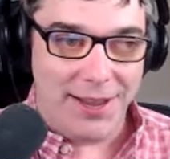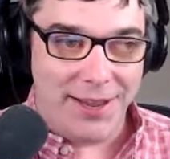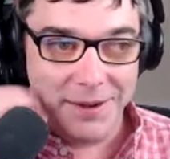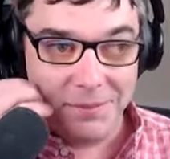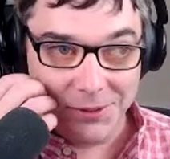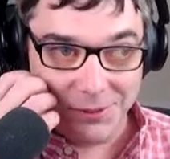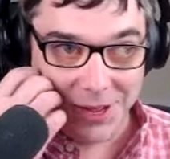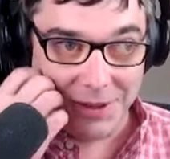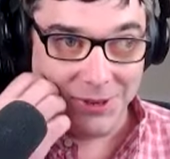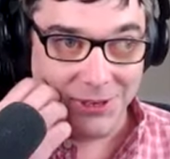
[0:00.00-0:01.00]
And I'm a
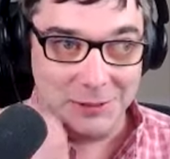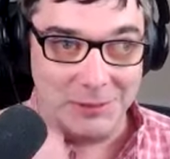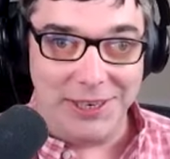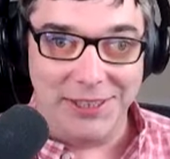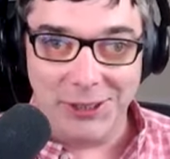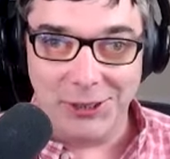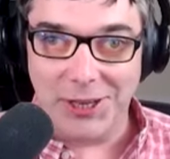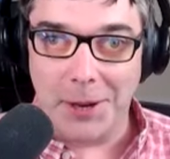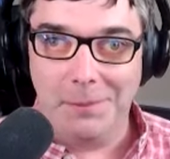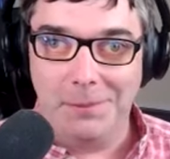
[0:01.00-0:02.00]
little bit. She's
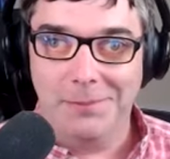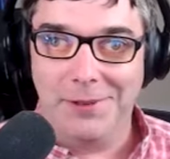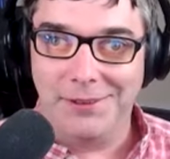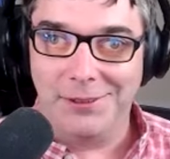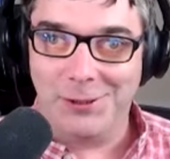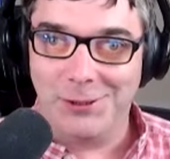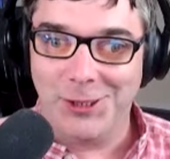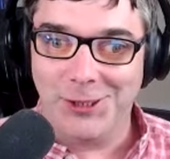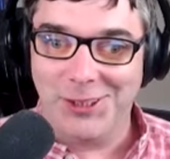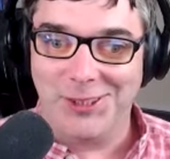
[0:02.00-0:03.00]
like,
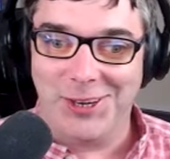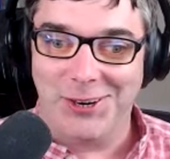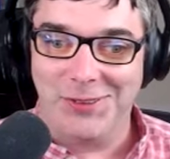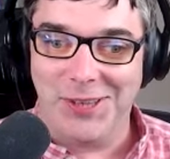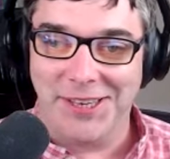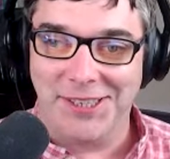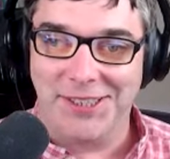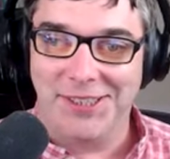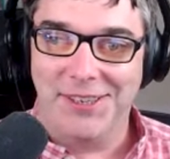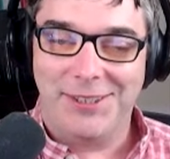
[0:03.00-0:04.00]
she sits there,
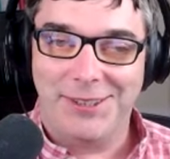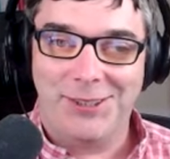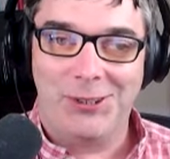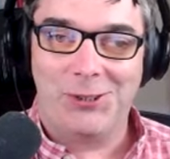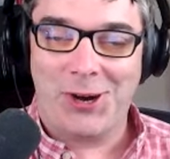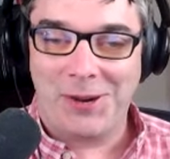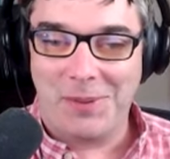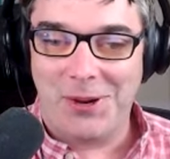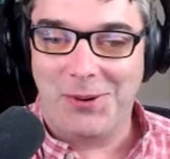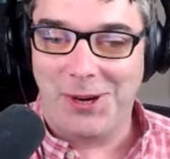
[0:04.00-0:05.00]
thinks she's trying to be